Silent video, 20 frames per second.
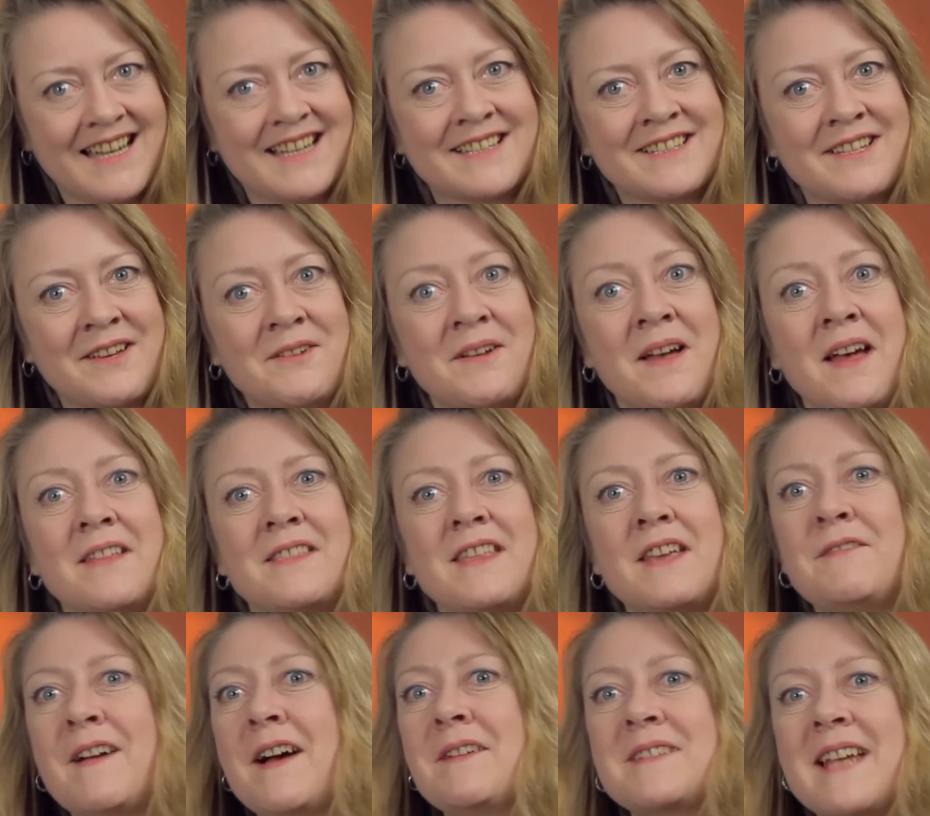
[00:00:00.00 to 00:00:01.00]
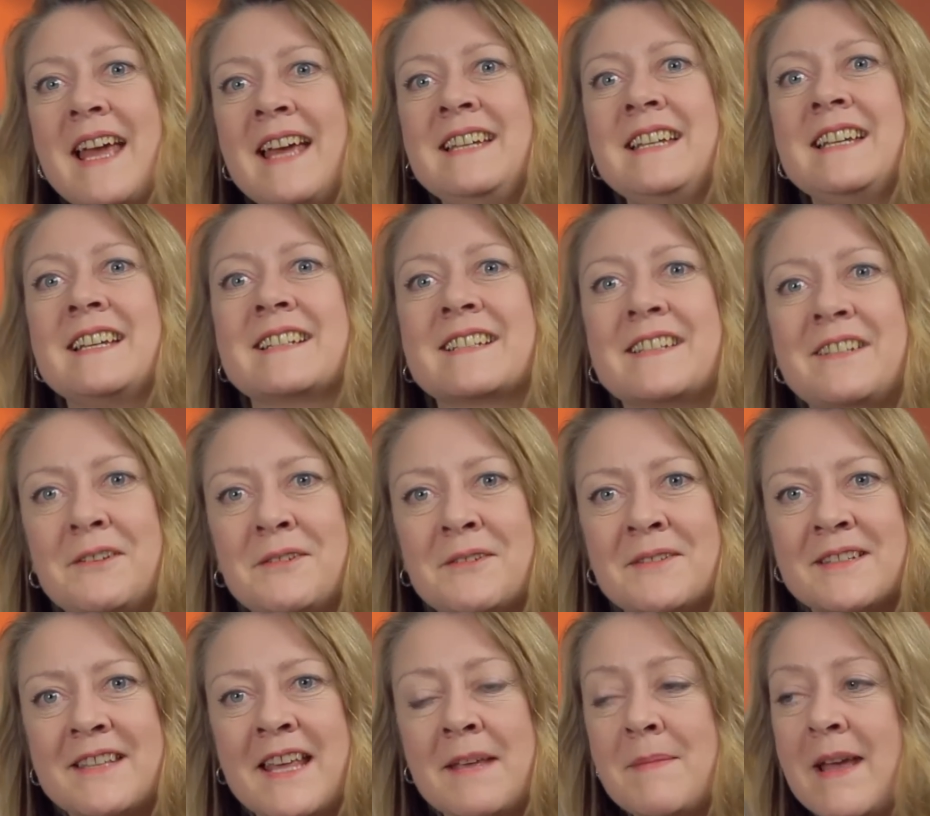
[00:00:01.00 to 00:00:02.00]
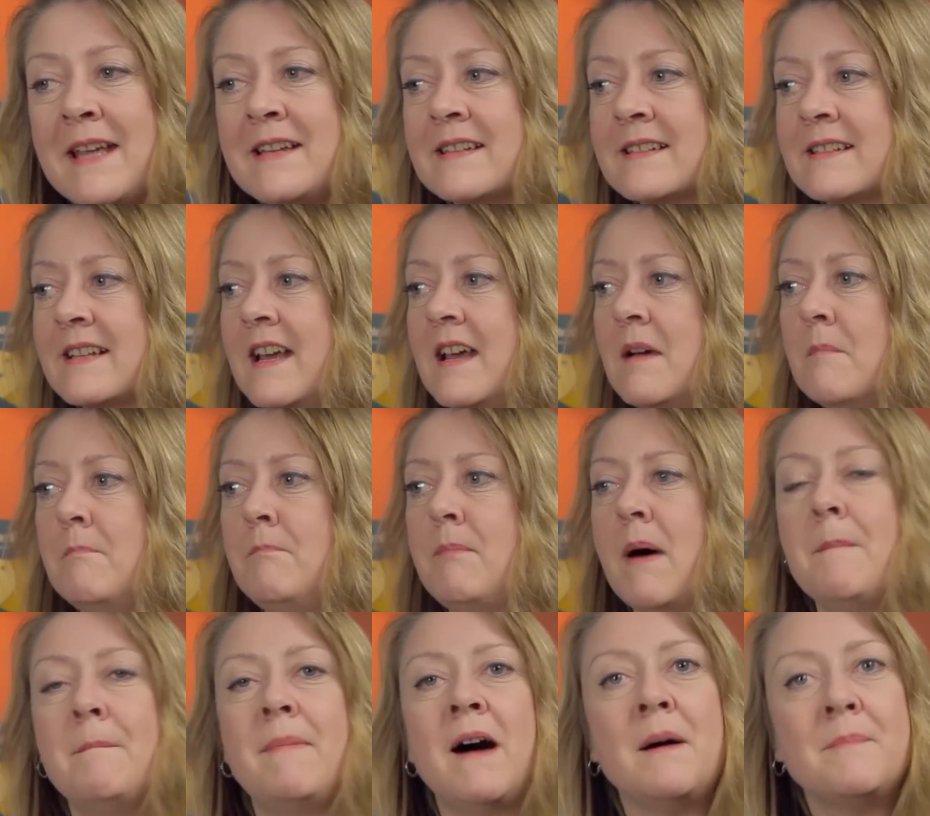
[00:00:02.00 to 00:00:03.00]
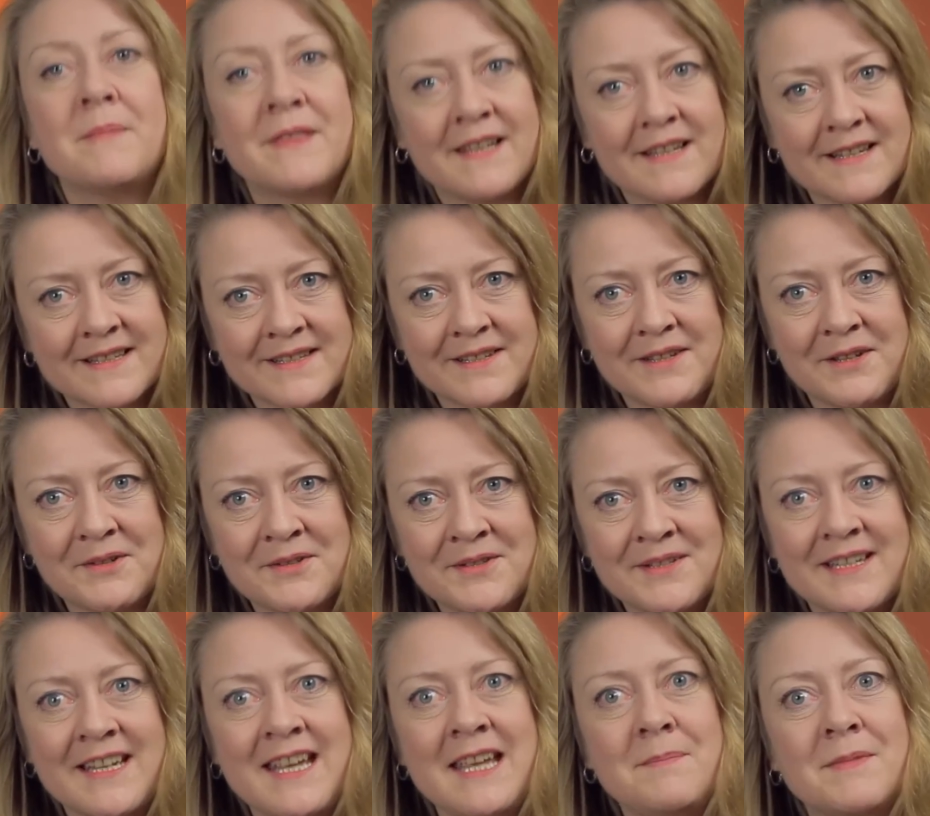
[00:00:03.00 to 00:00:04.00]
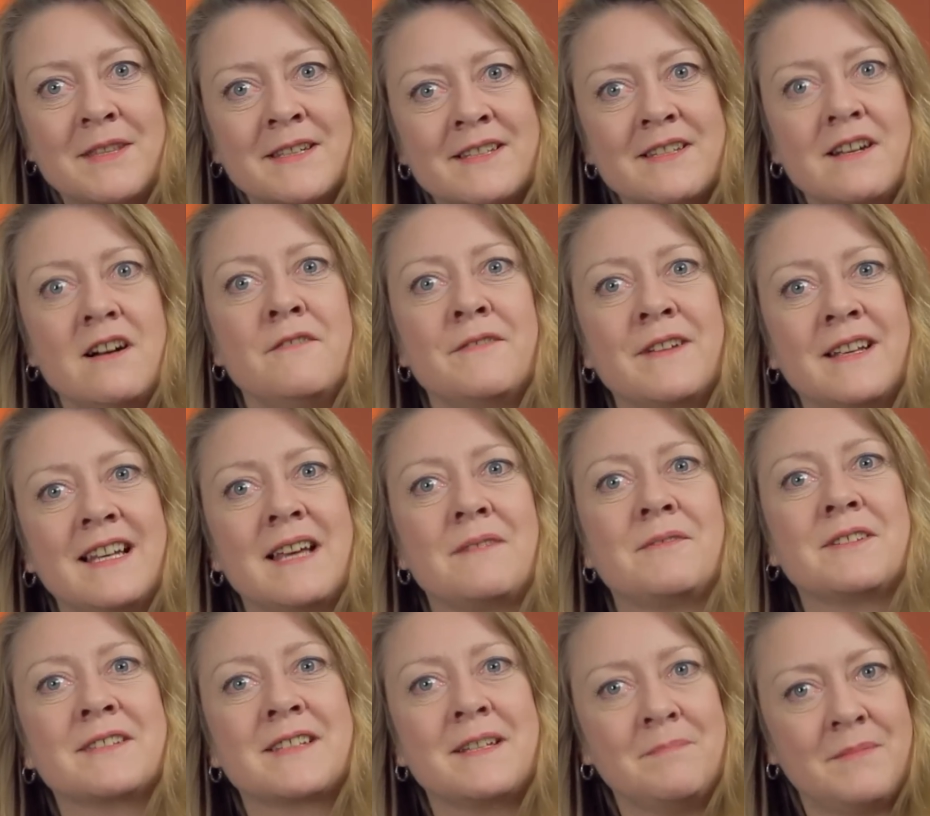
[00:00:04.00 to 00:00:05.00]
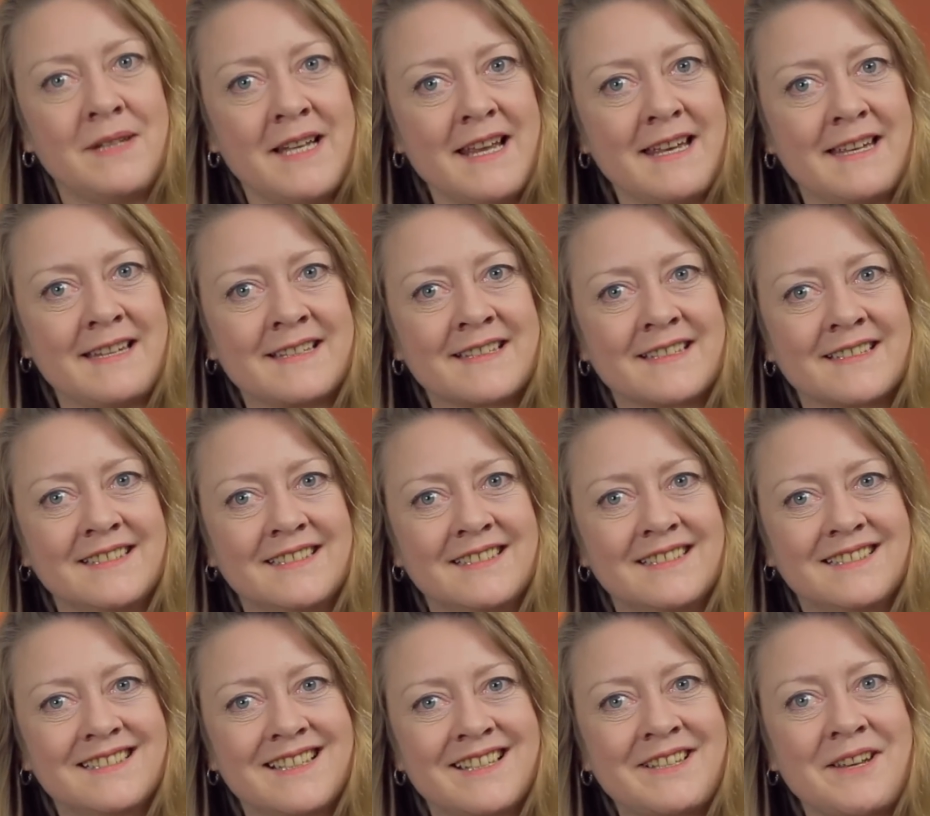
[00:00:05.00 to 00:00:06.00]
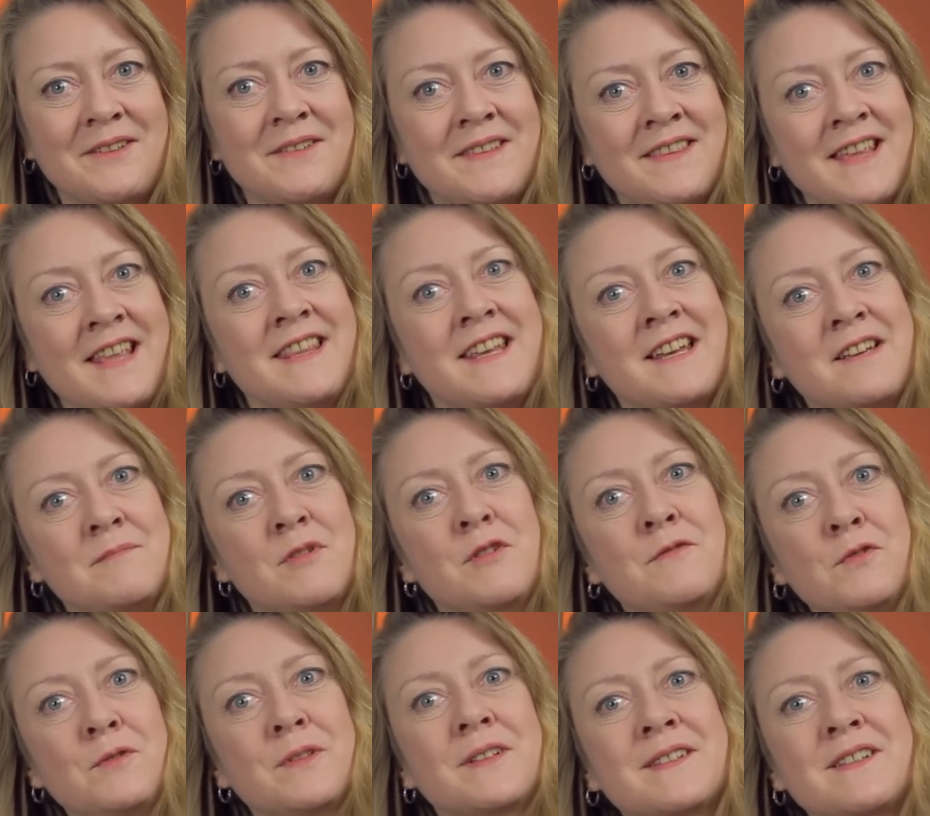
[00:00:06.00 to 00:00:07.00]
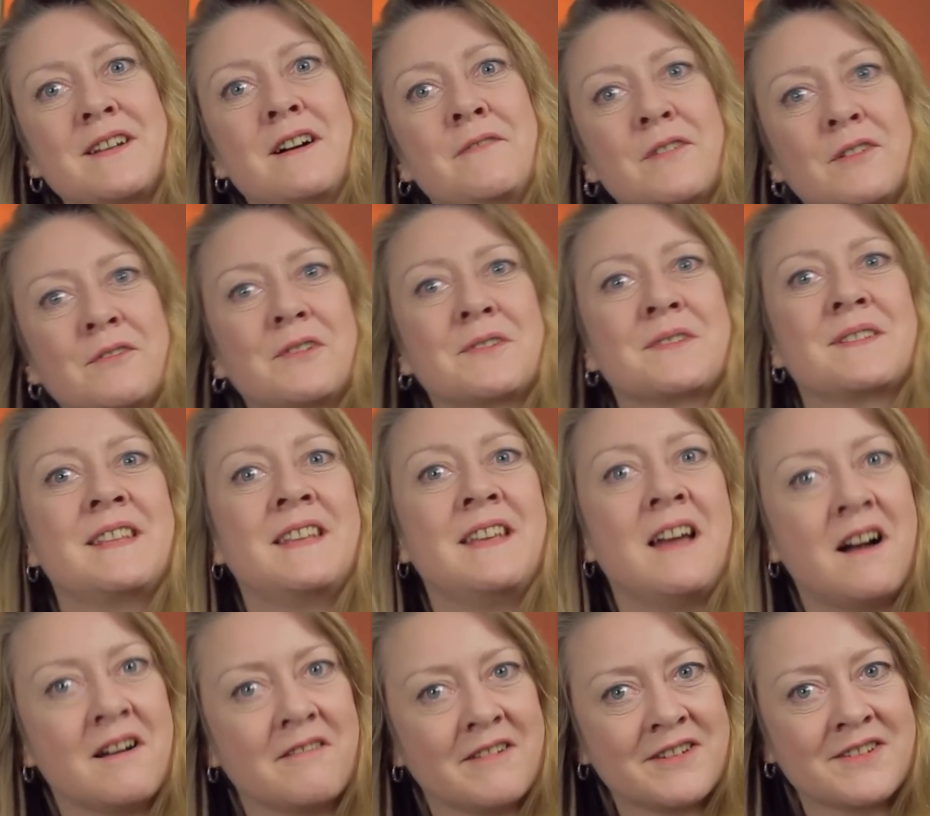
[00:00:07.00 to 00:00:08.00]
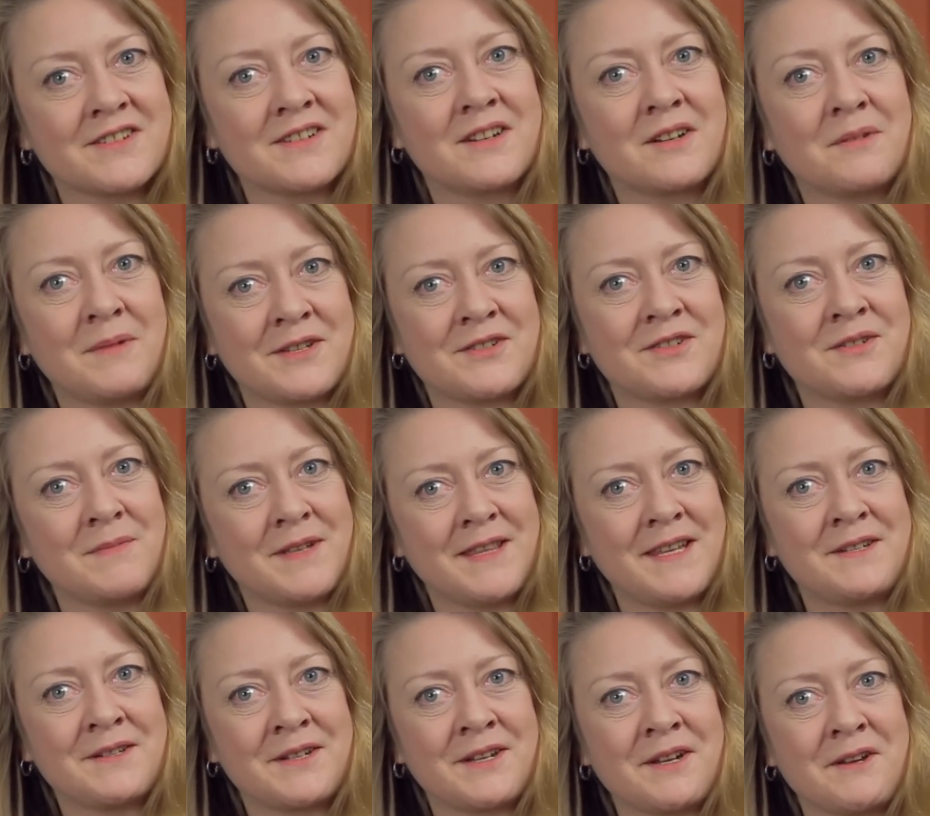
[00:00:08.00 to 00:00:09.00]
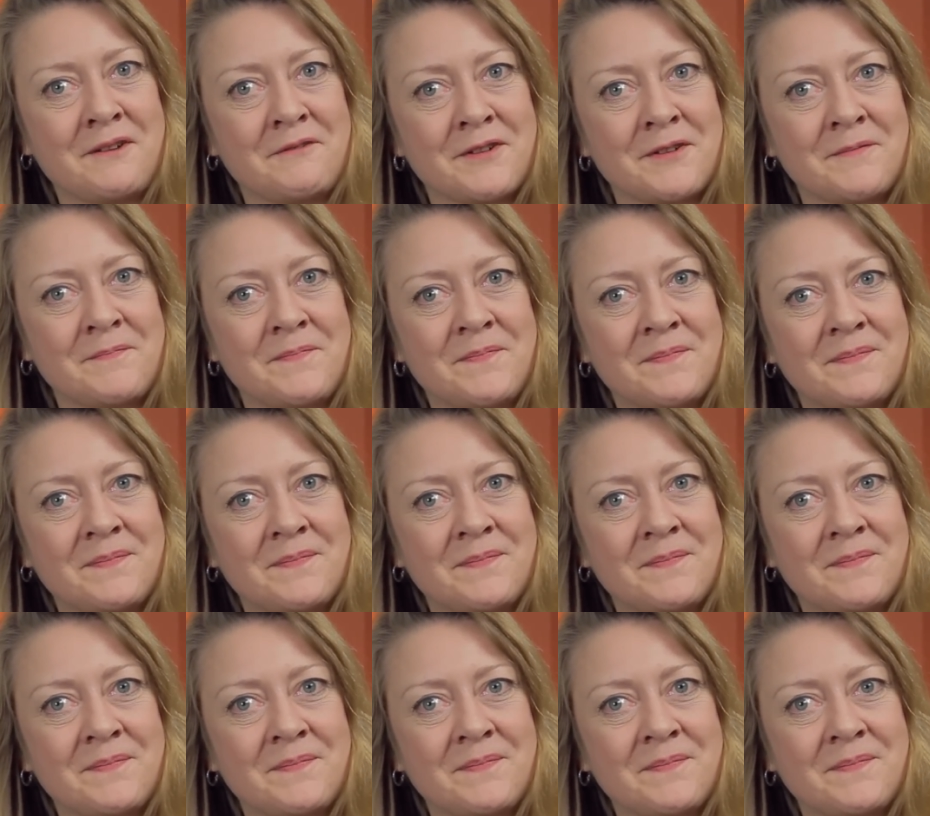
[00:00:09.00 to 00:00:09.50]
So they found any excuse. They made us bump up the excuse to keep the staffing levels in place so that then they could move all the staff across to the Irish question when they took it over.